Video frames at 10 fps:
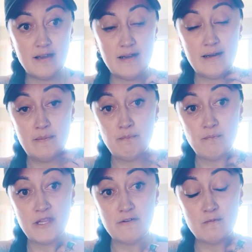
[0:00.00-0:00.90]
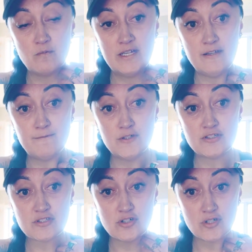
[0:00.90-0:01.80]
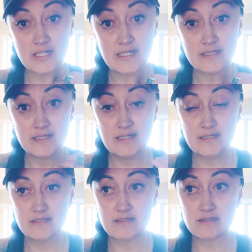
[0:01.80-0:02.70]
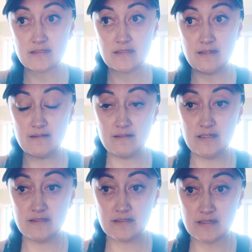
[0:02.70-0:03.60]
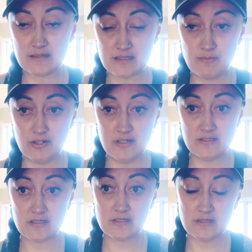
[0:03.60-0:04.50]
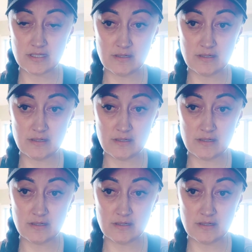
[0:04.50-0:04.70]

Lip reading: When he first took it, his experience, his